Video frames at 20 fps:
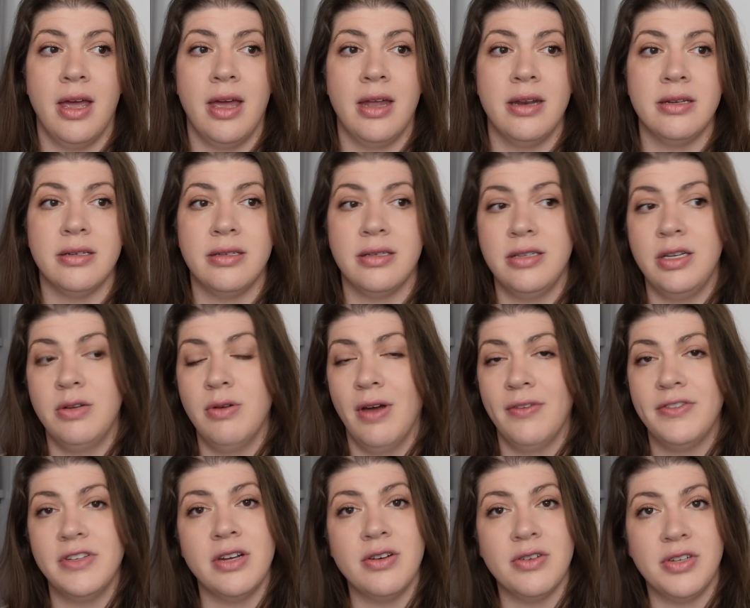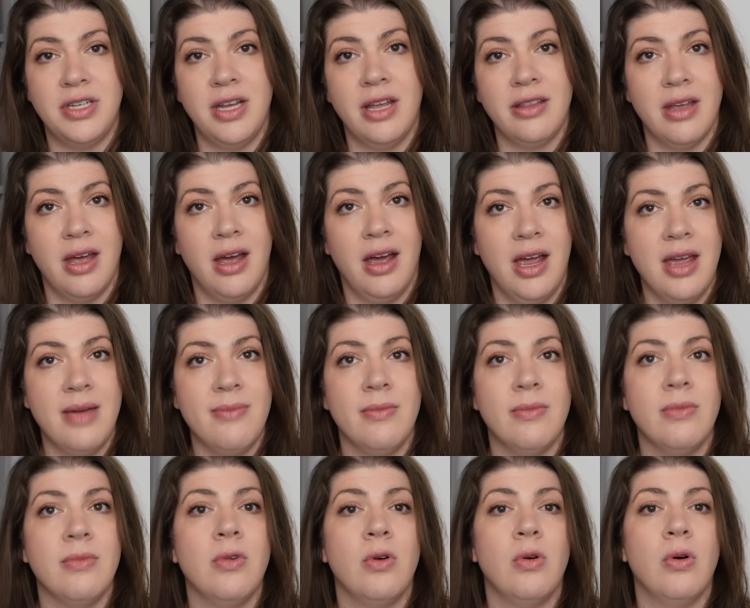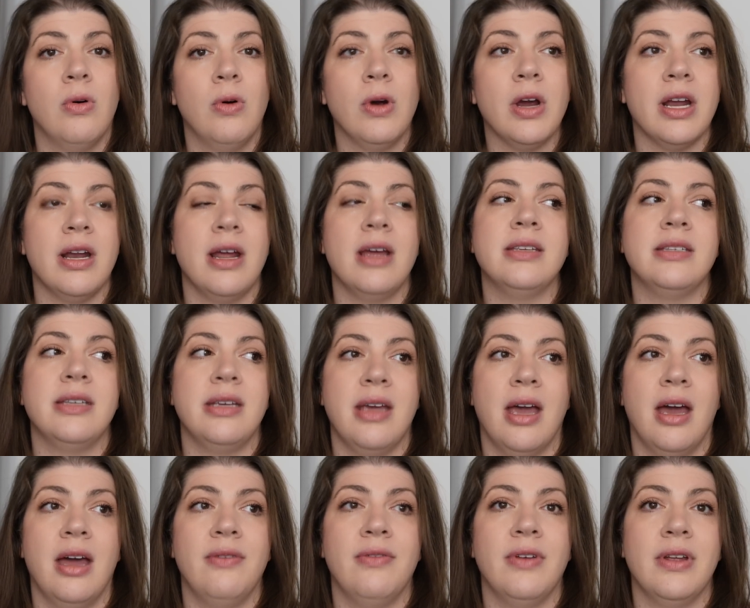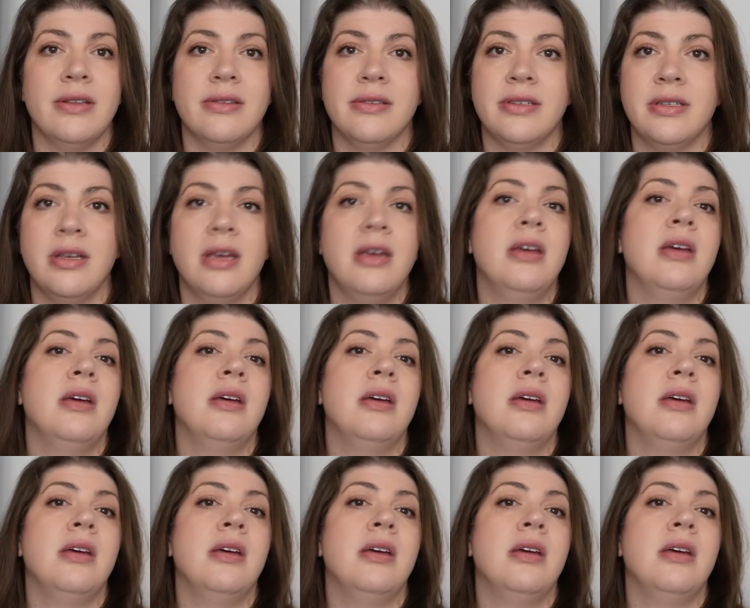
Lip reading: And you have to understand that I am organizing Advents